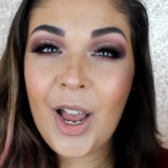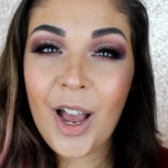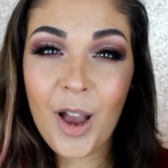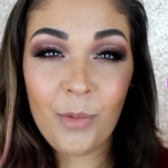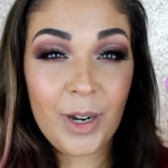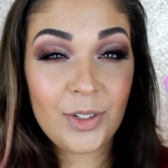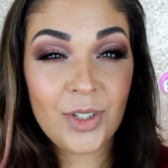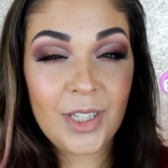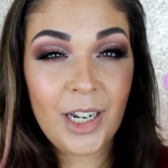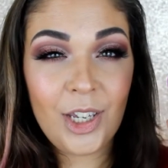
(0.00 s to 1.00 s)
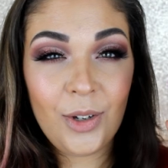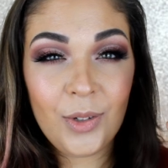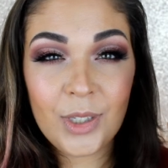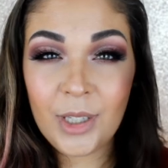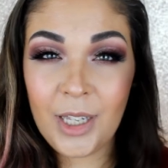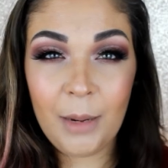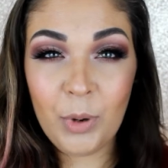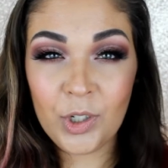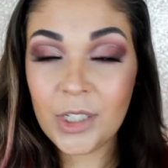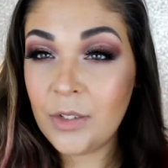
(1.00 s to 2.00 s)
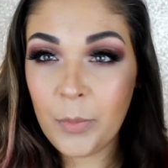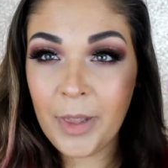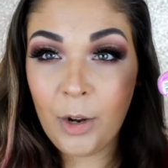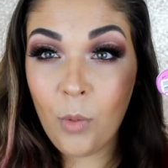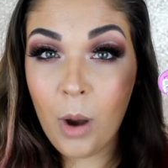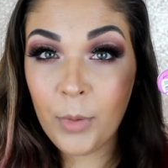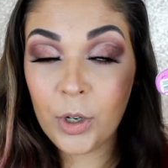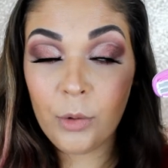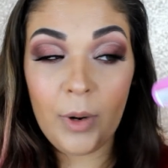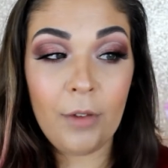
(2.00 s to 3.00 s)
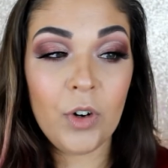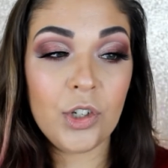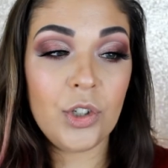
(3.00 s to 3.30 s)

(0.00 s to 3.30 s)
uh, razors that I use that I purchased from like Walmart or whatever.